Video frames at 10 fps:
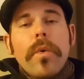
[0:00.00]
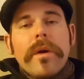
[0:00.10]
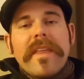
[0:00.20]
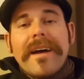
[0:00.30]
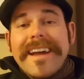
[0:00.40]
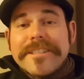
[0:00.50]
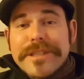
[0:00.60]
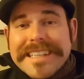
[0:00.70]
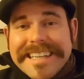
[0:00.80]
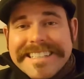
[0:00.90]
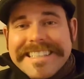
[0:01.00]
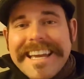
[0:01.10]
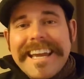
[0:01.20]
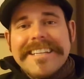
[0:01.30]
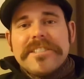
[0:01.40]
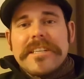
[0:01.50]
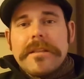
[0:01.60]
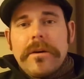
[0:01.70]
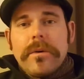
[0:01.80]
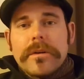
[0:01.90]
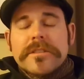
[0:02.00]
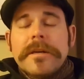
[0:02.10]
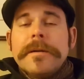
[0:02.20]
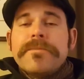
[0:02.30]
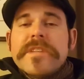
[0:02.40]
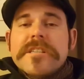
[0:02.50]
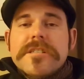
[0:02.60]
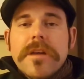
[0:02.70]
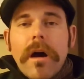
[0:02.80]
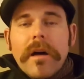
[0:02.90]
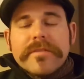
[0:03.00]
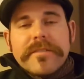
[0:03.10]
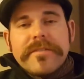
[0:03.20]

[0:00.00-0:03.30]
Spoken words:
without actually engaging the horse. Soft